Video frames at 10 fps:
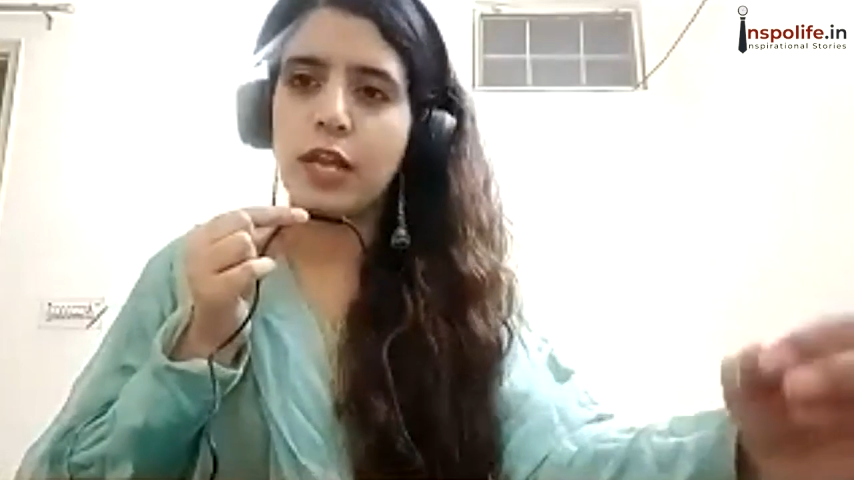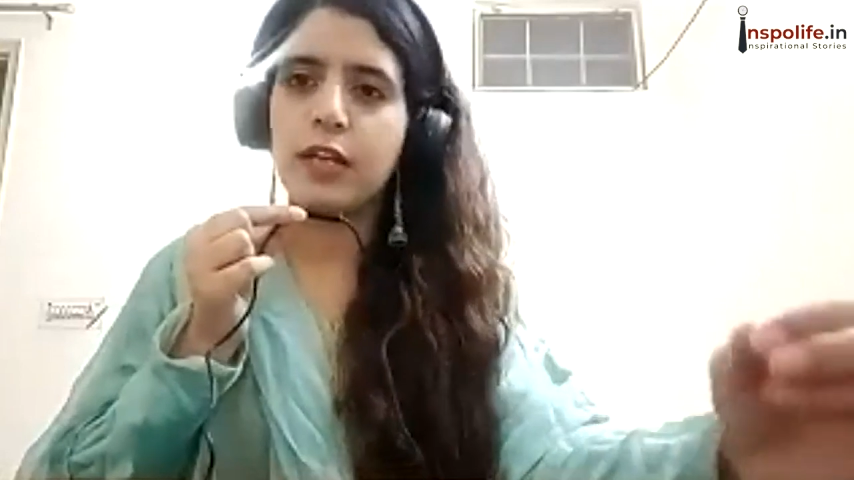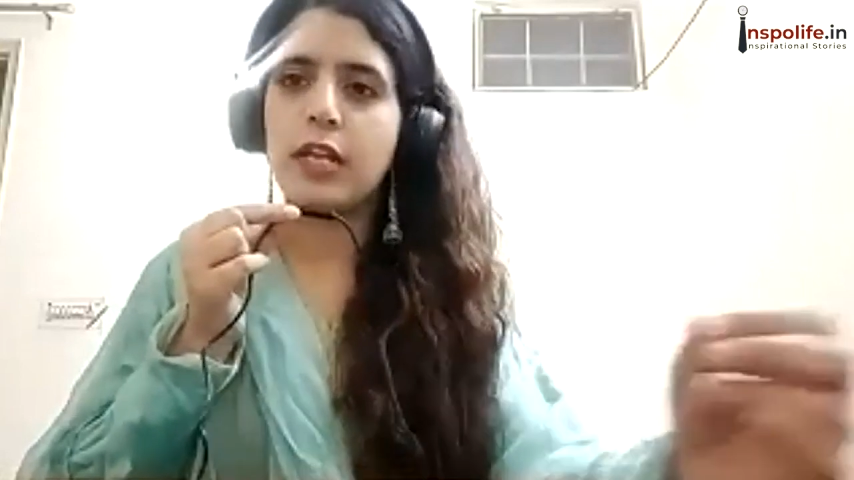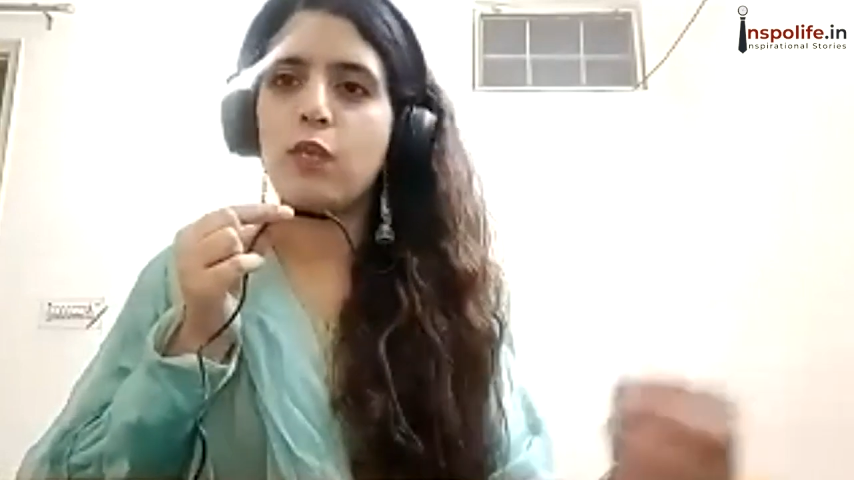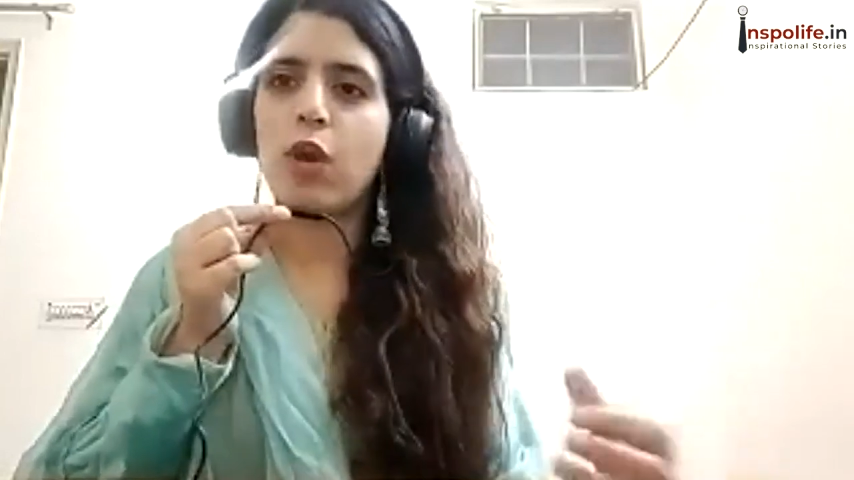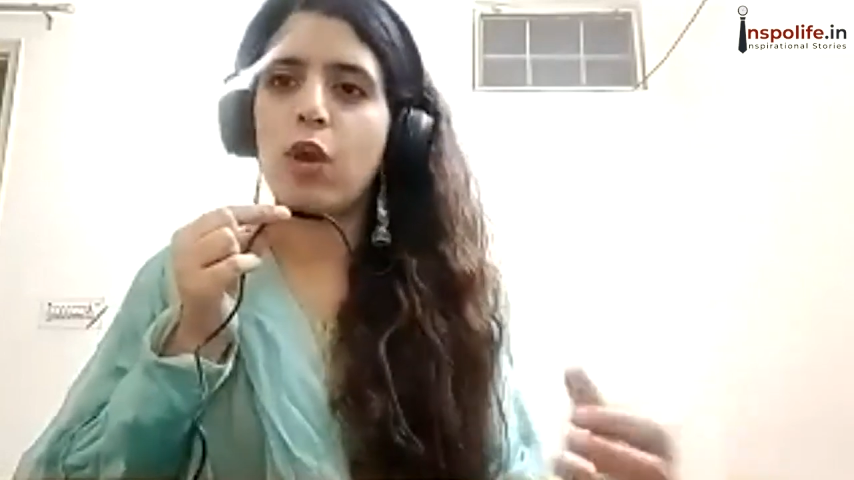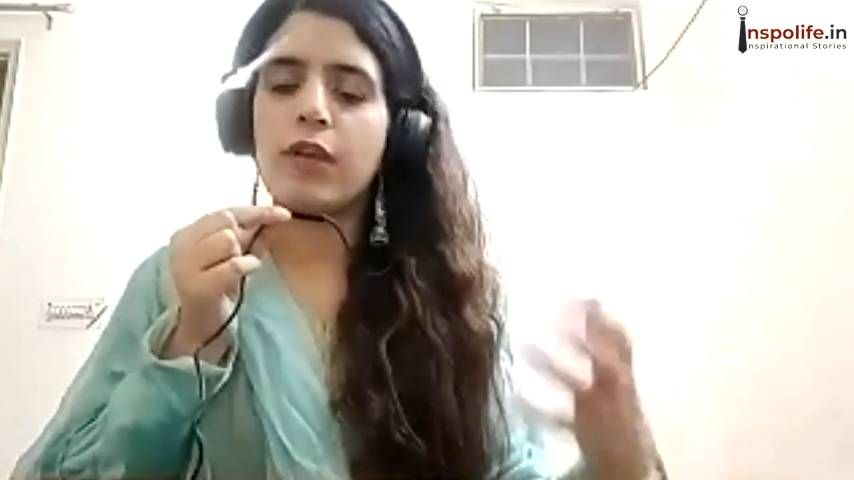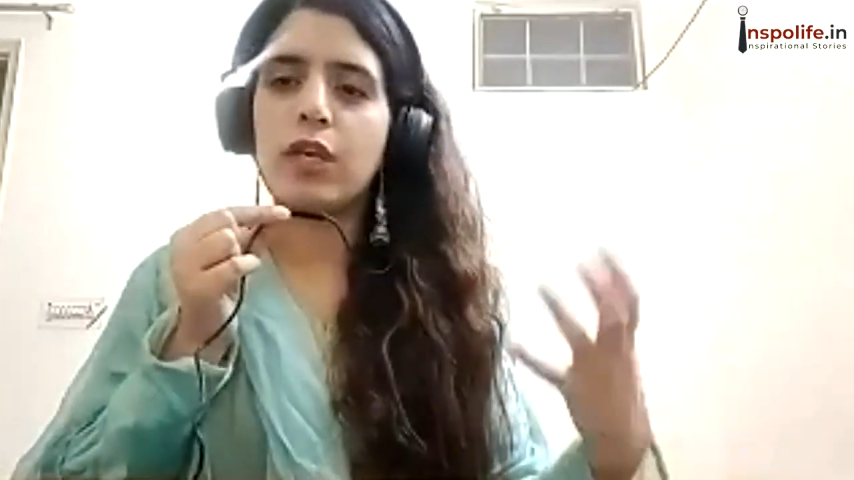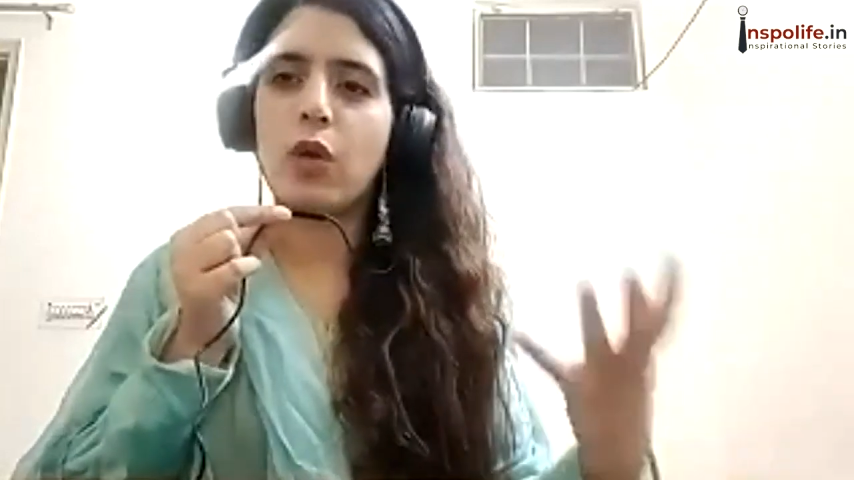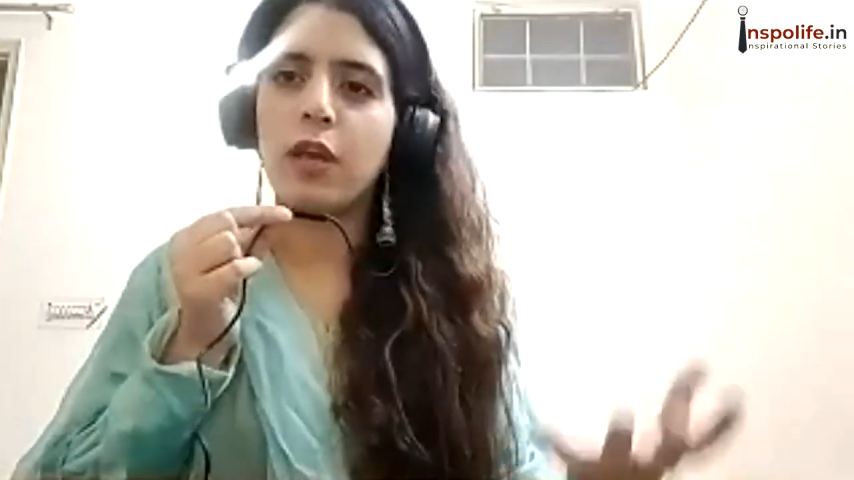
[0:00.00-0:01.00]
and
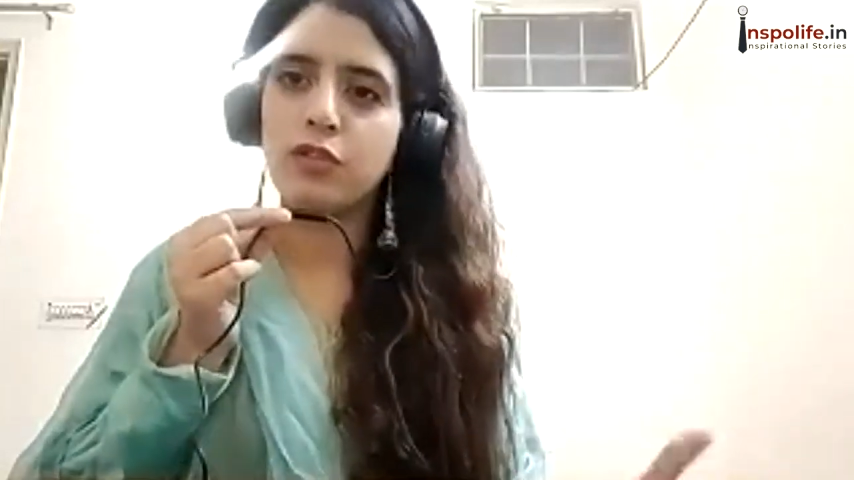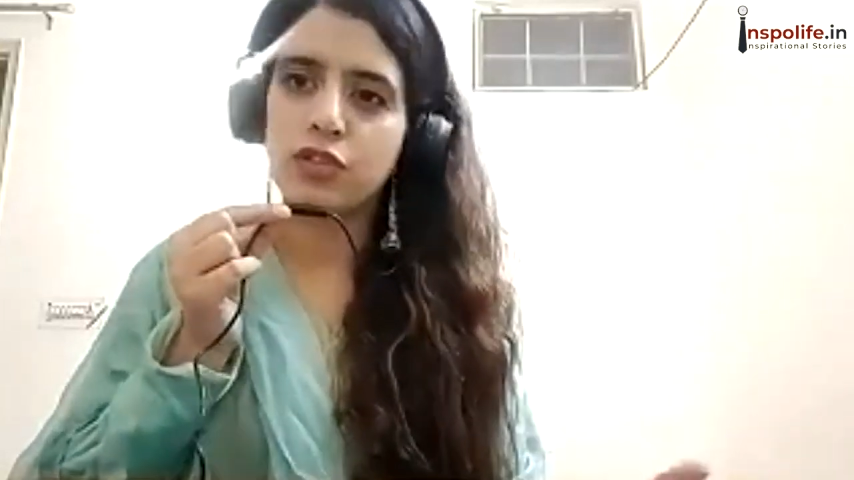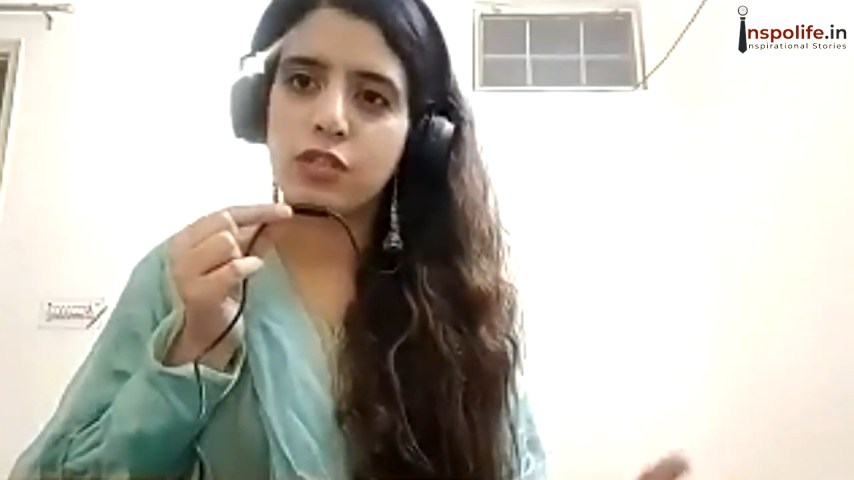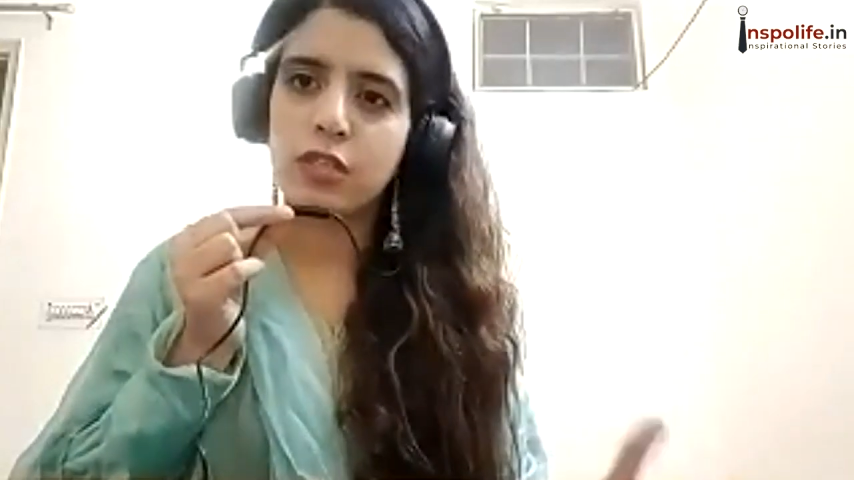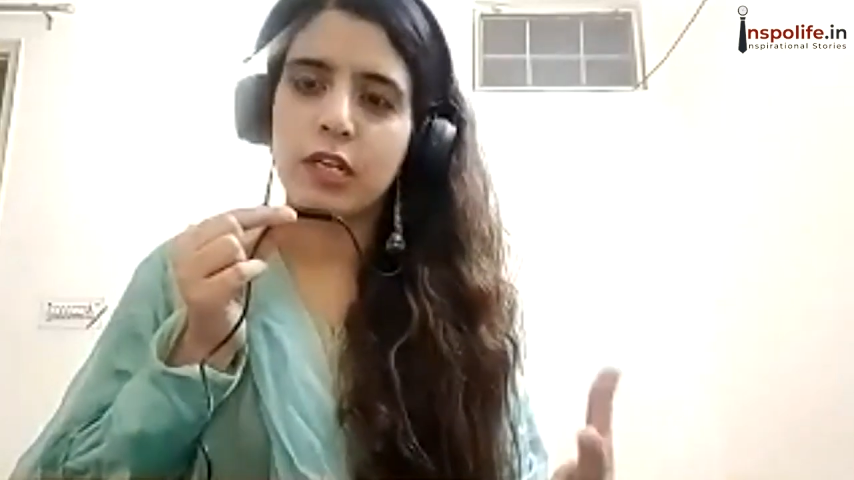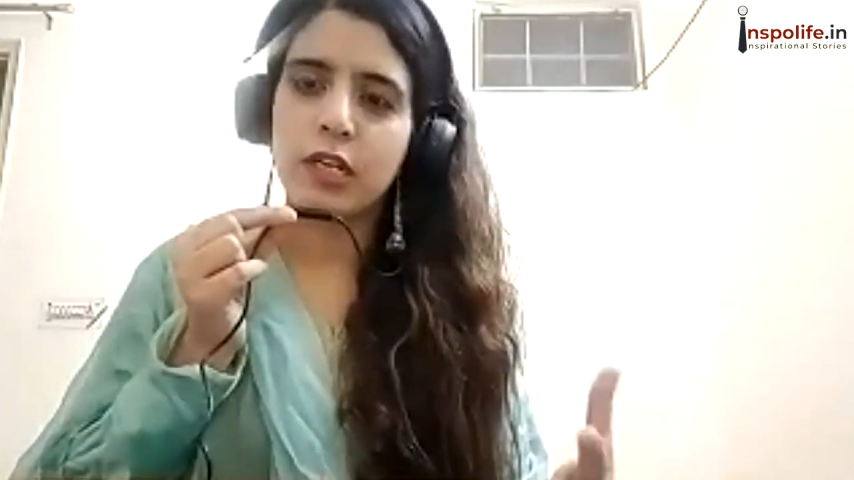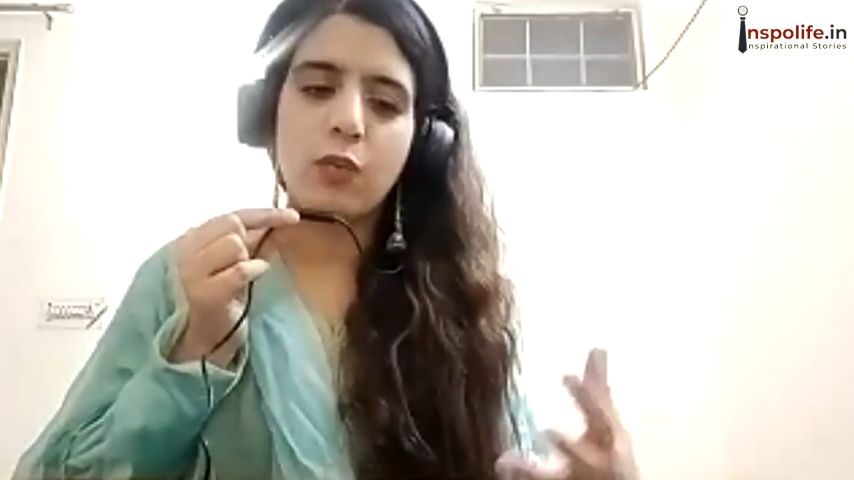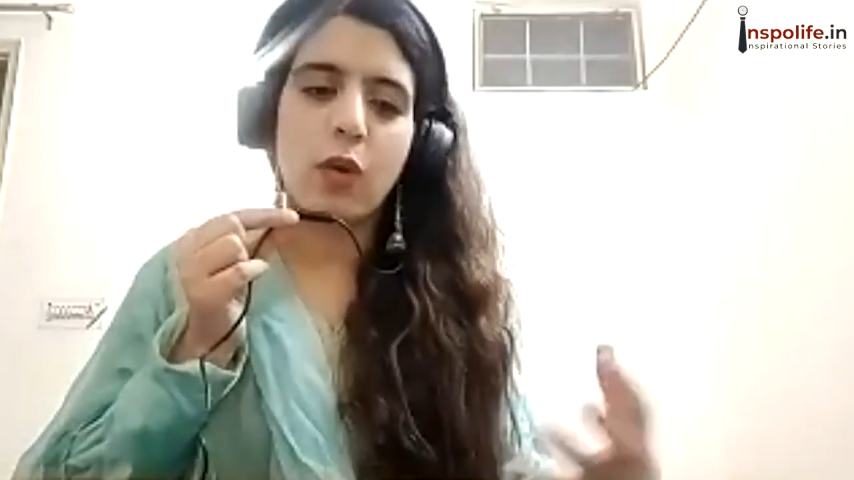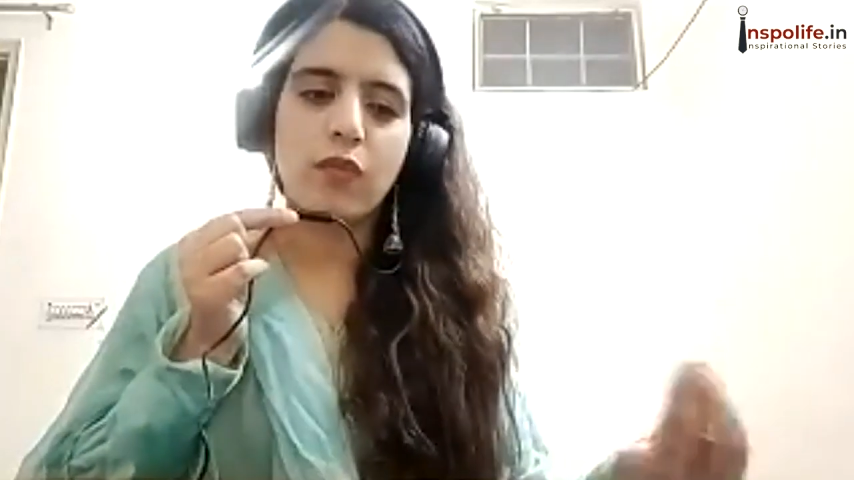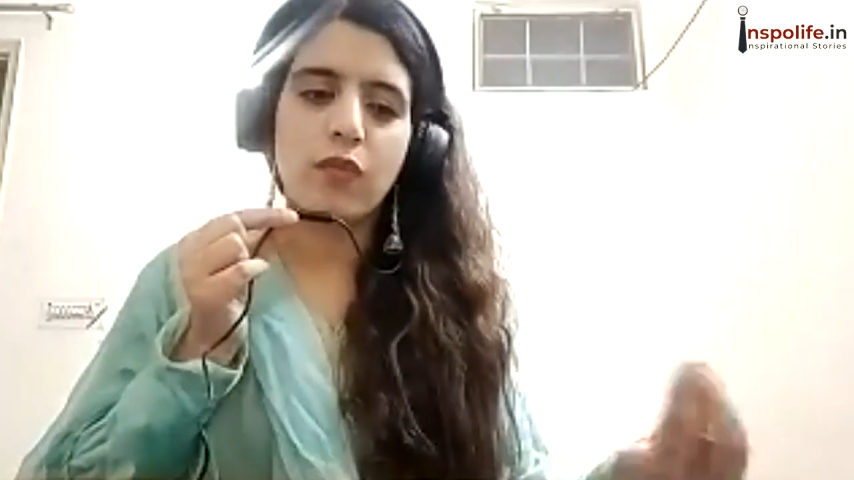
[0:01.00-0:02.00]
involving colleges and
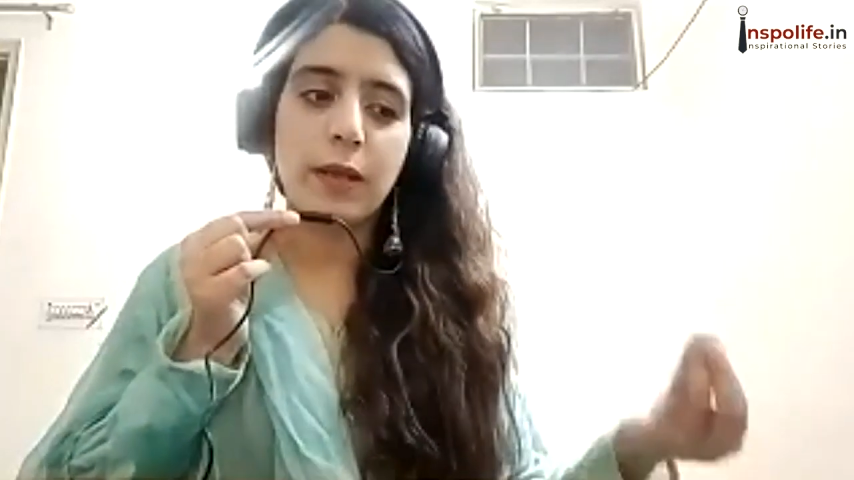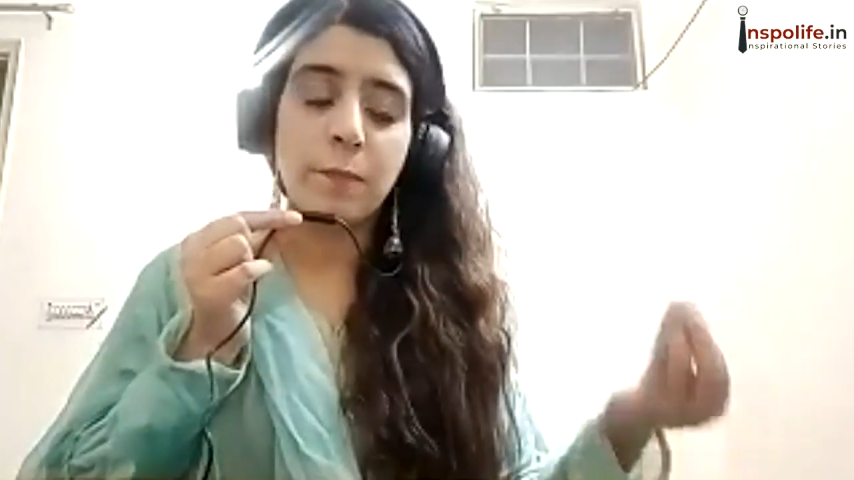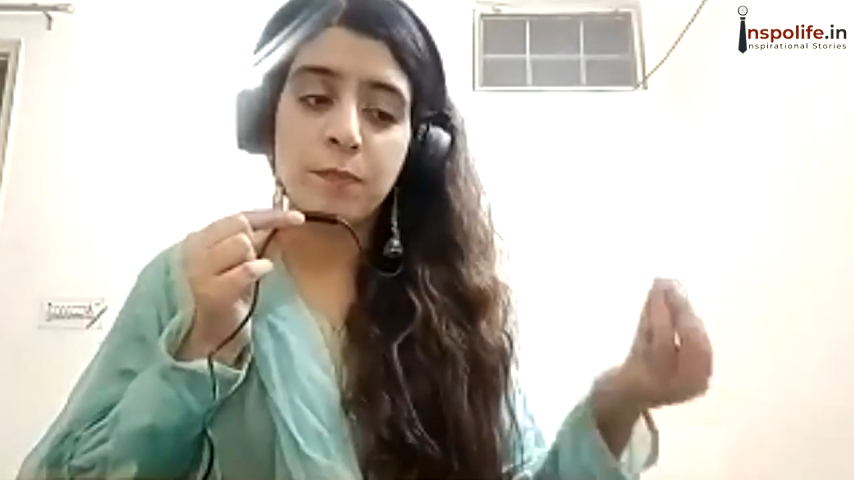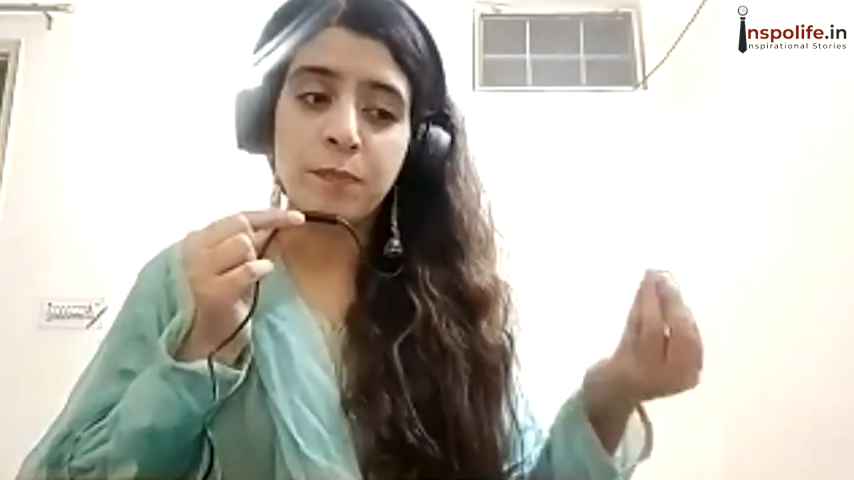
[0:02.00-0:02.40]
involving